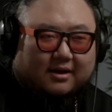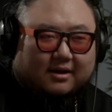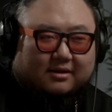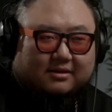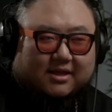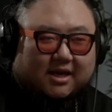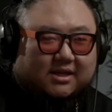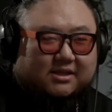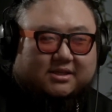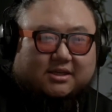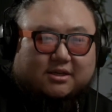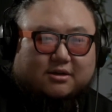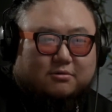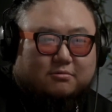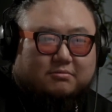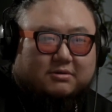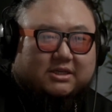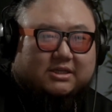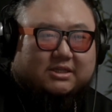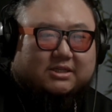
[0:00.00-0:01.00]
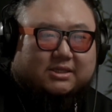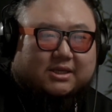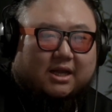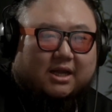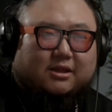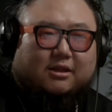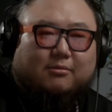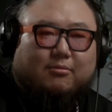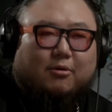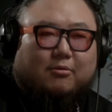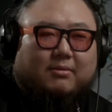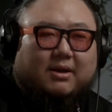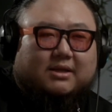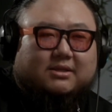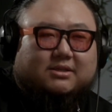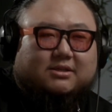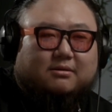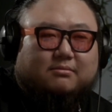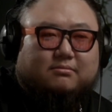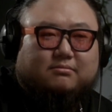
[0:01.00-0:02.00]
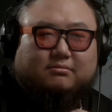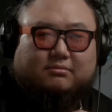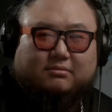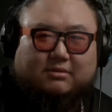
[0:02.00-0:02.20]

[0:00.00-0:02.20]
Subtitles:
they didn't reset the momentum,